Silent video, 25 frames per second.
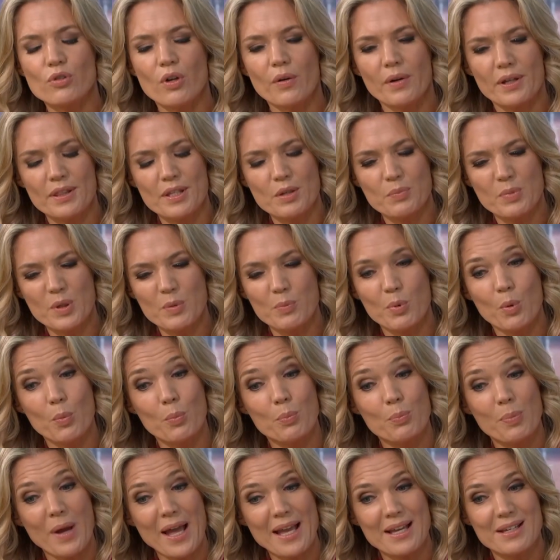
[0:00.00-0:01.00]
I think people
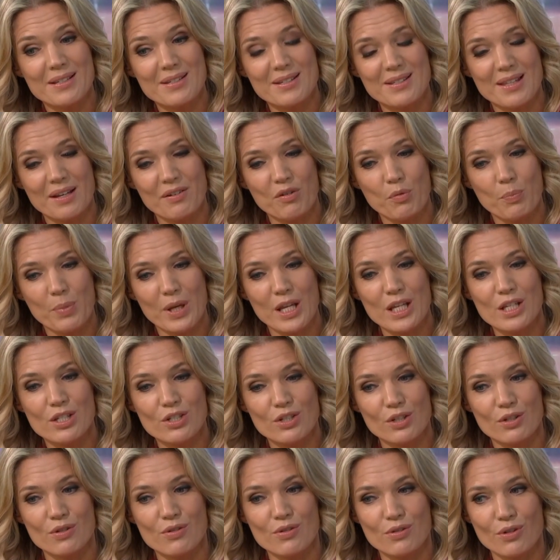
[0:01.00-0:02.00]
base their
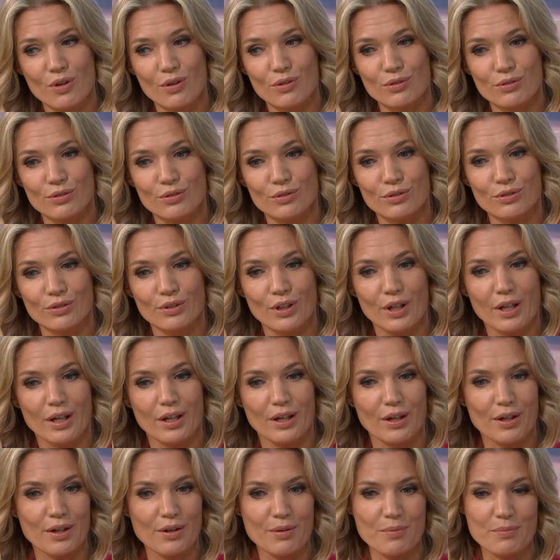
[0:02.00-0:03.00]
opinions on
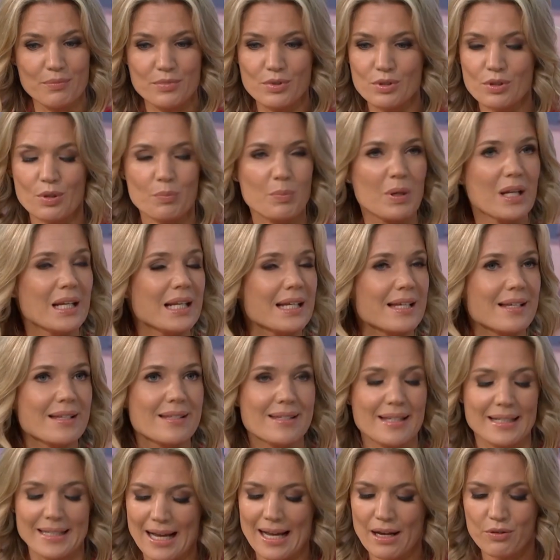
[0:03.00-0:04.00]
the police
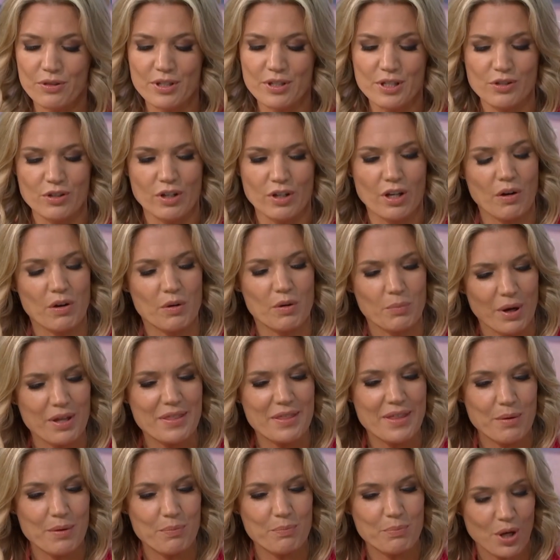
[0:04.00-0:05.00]
and how things are going by
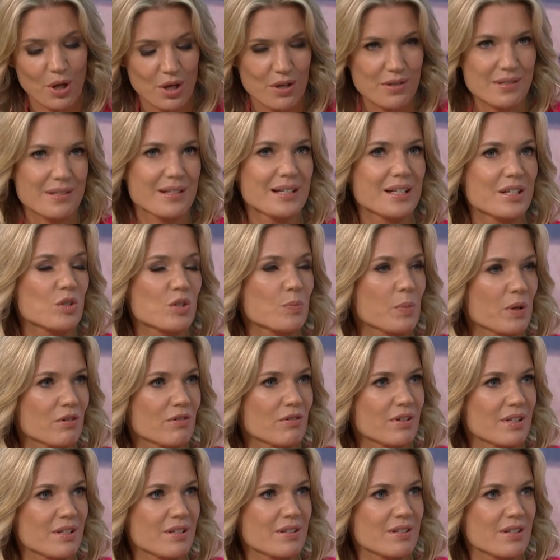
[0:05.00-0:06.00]
their personal
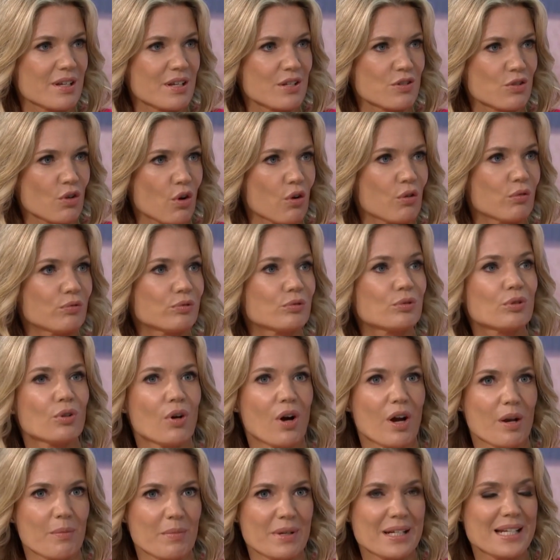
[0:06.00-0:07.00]
experiences of
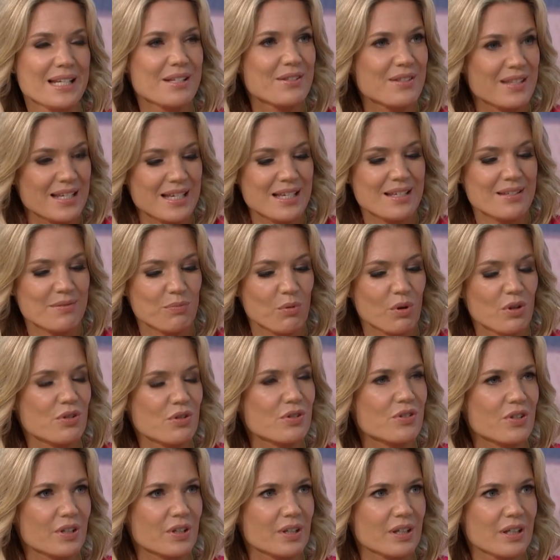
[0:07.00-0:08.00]
crime, and it's these ones
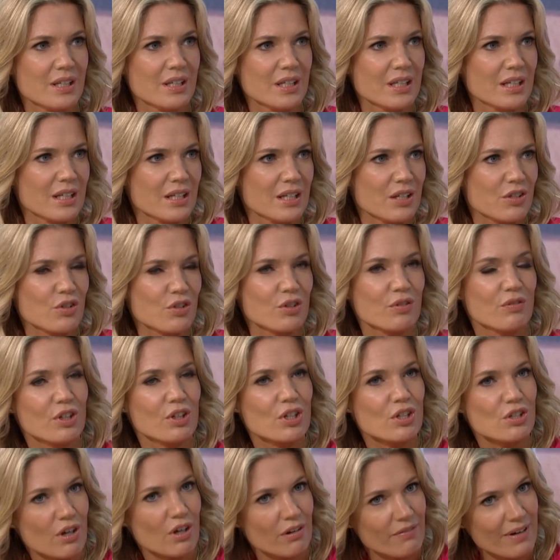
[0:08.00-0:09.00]
that are sort of going
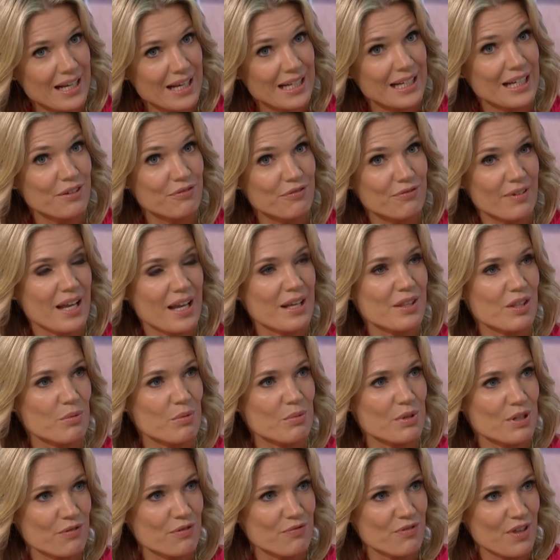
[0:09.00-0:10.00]
to directly affect them.
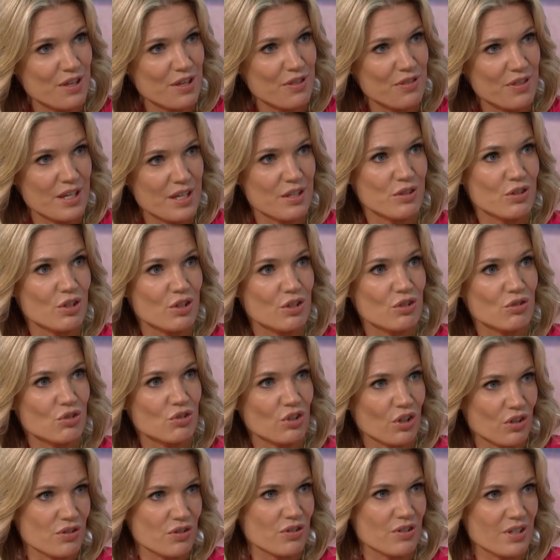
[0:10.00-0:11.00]
And if they think that
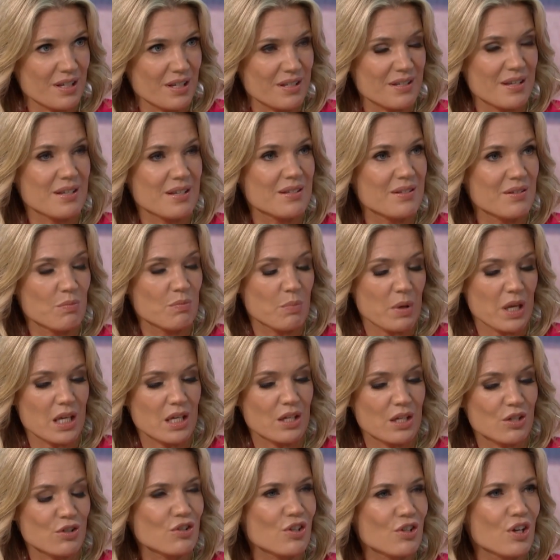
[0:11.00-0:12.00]
justice isn't
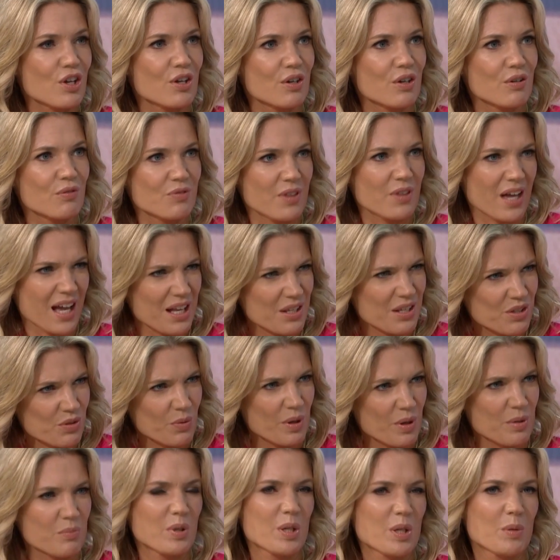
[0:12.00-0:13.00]
being served, that's
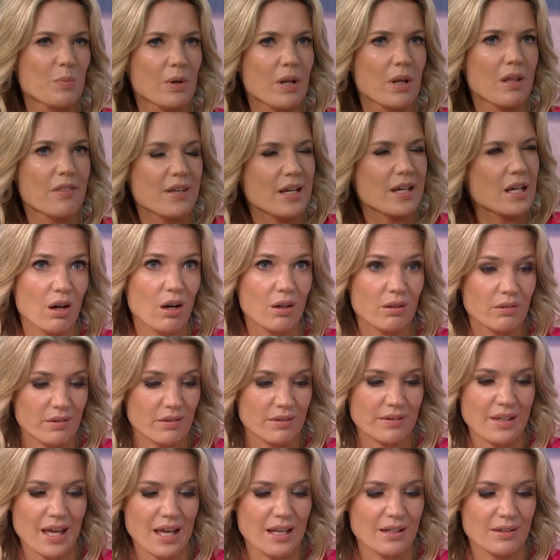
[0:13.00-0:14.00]
when people, I think, can't
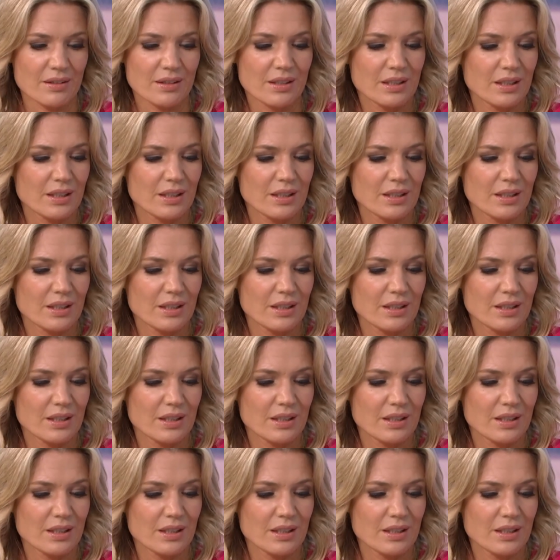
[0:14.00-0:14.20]
then